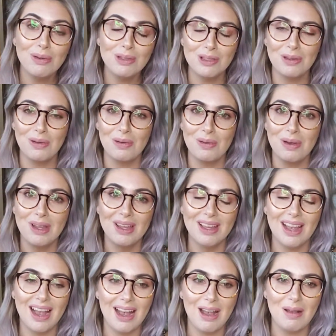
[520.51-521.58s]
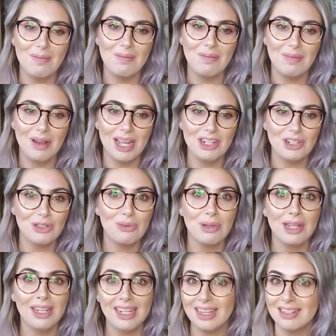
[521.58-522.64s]
So I just really
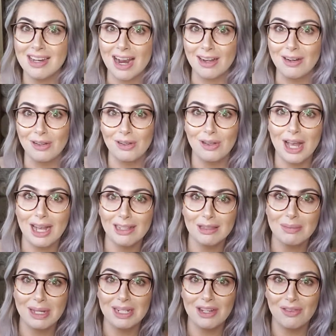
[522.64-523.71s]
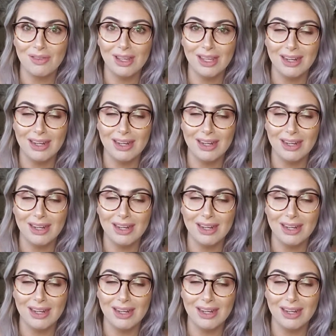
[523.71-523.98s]
like the technical aspect of it.